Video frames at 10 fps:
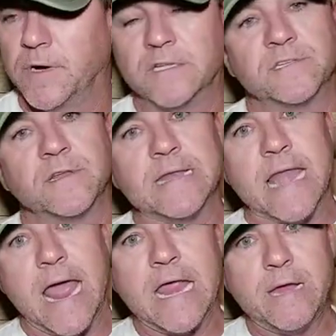but it's the
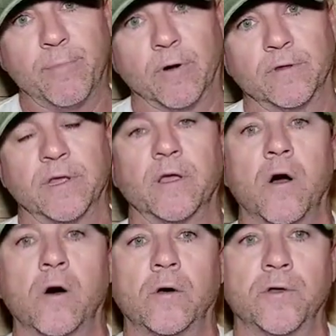neighbor that
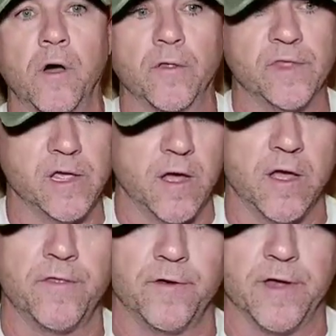called on the
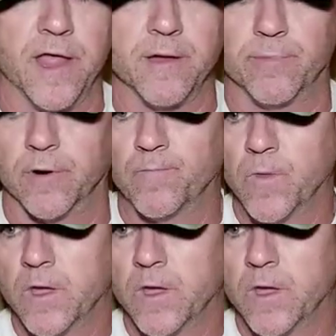other neighbor.